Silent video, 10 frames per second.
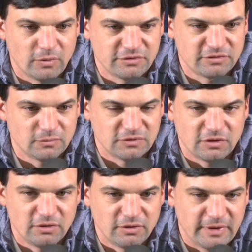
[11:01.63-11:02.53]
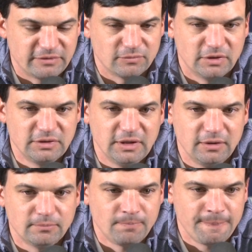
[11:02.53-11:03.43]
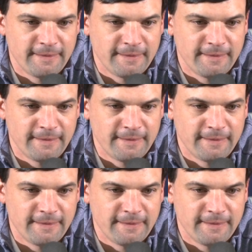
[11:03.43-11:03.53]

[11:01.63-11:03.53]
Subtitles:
question was earlier about the run game.